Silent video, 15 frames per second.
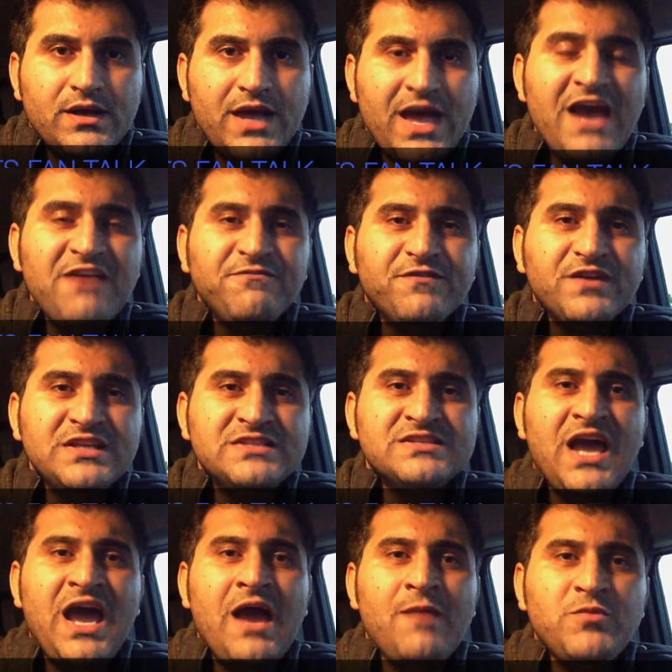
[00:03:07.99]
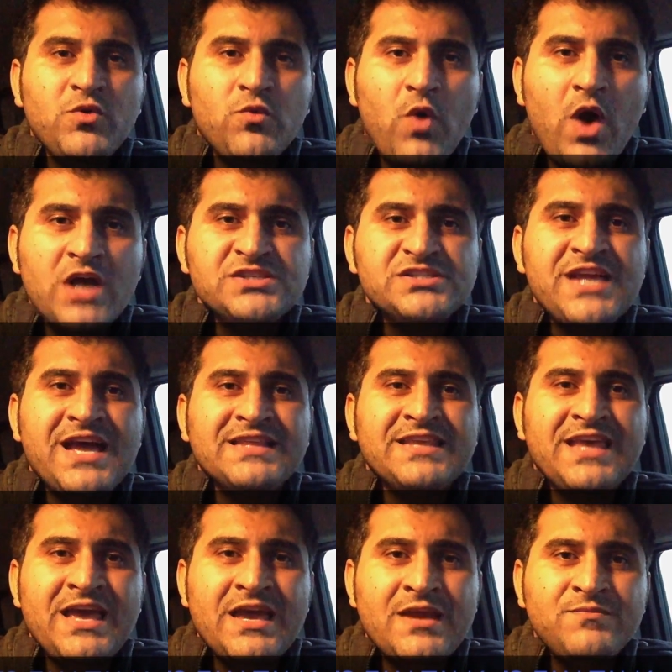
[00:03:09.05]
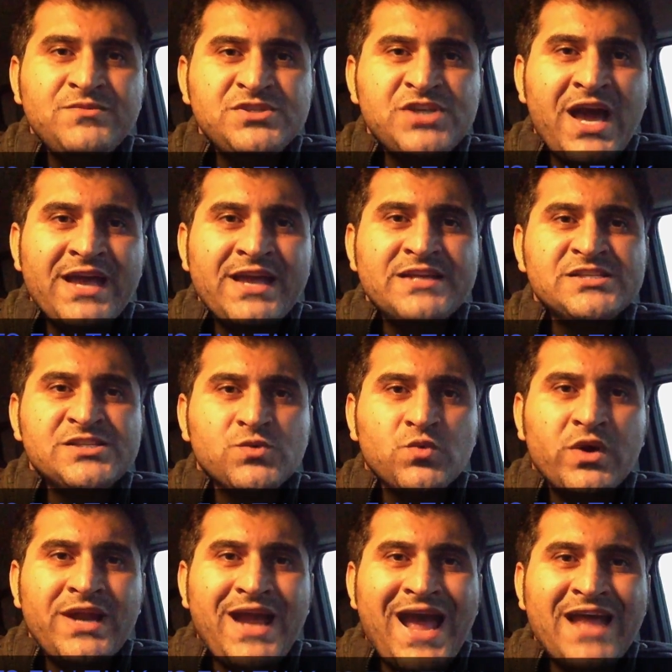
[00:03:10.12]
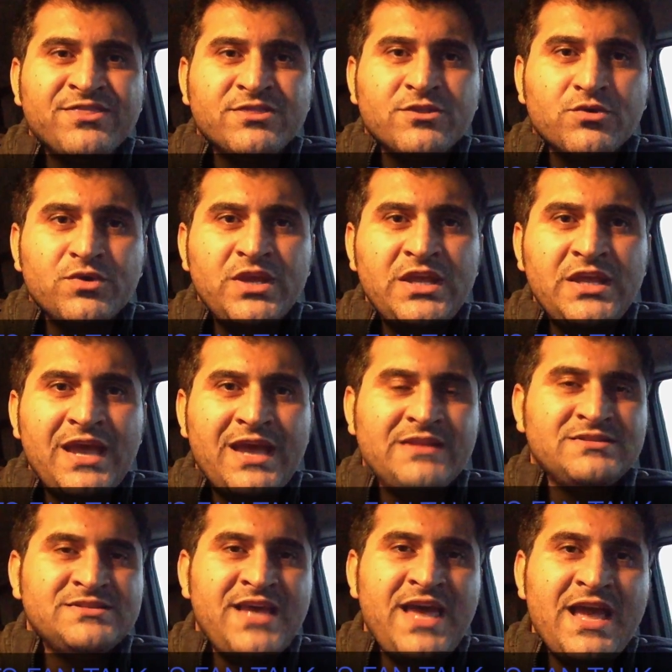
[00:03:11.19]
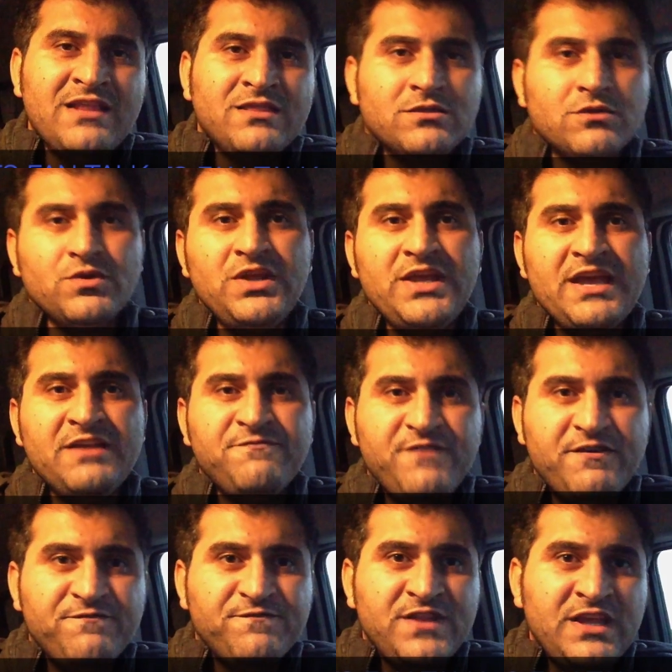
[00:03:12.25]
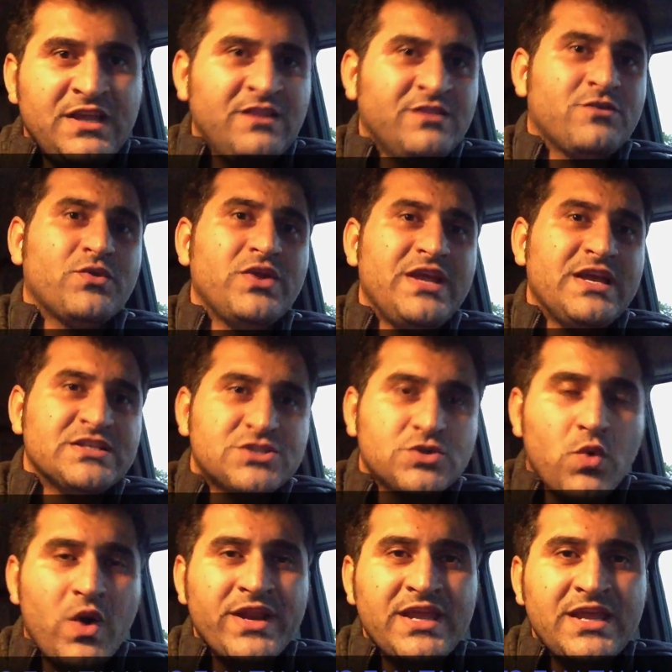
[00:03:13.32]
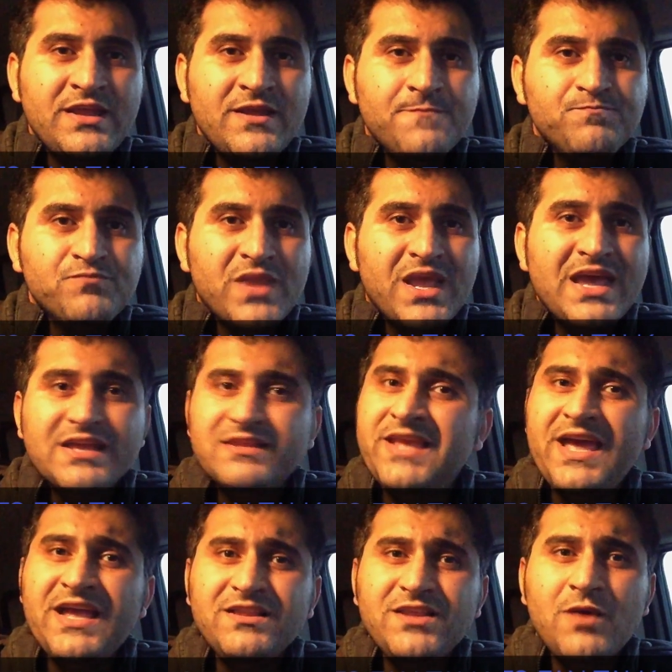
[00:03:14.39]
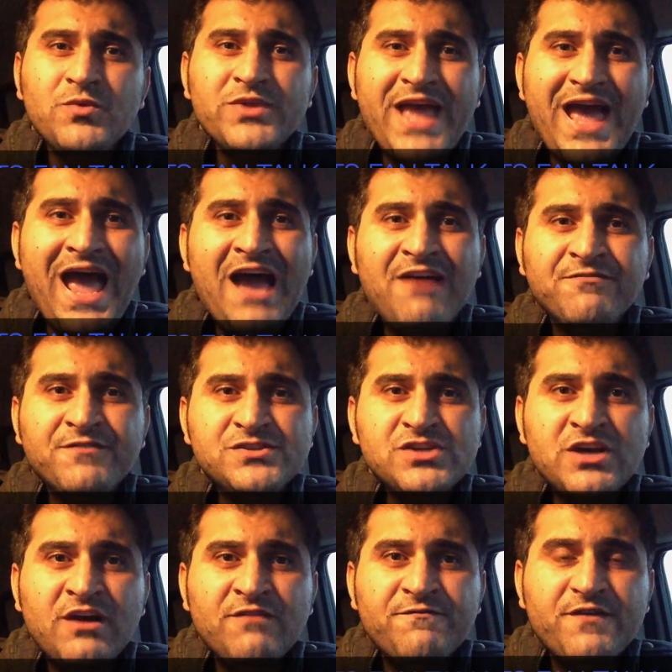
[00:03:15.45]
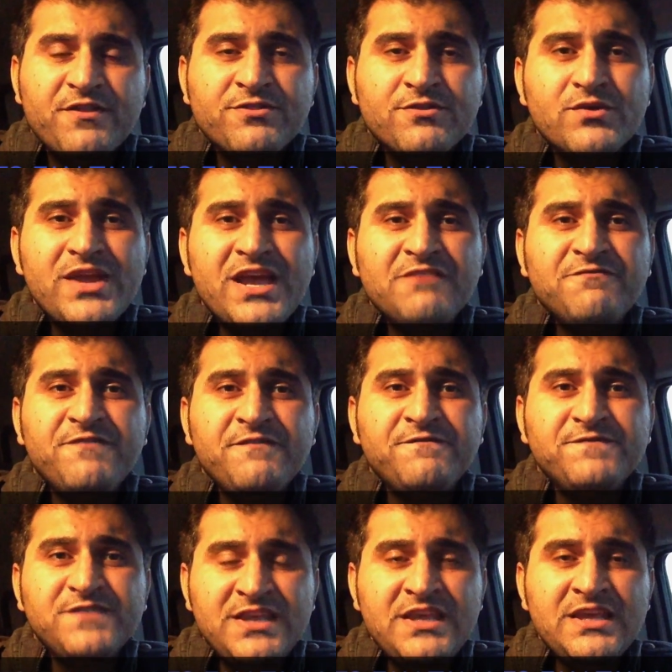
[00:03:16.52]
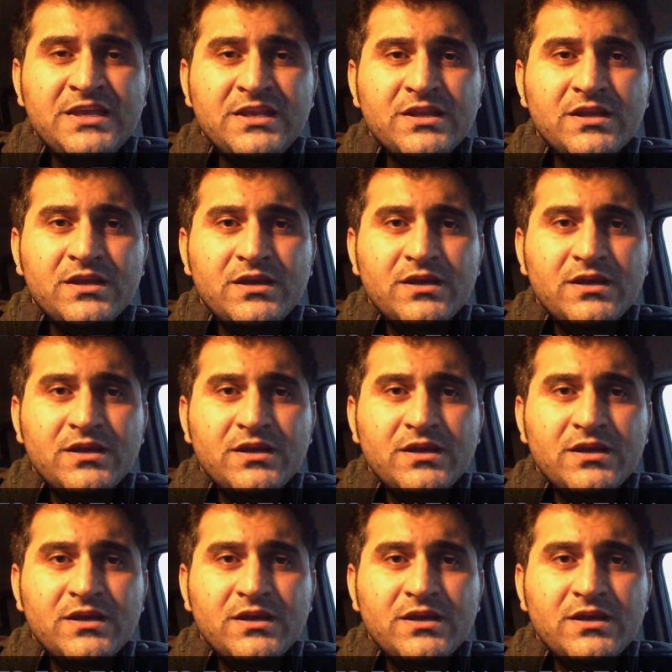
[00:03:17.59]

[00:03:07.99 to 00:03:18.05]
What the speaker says: Every time you watch that game, Giants were at 3-10, 3-15, 3-20. They end up with an average of 3-15,